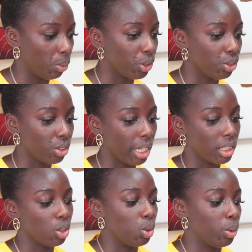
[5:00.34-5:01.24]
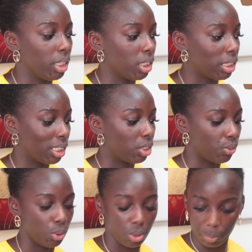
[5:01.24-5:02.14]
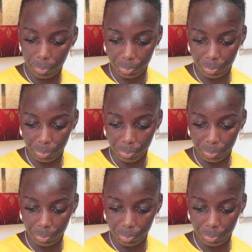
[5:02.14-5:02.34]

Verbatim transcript: what I want you guys to do is taste the food.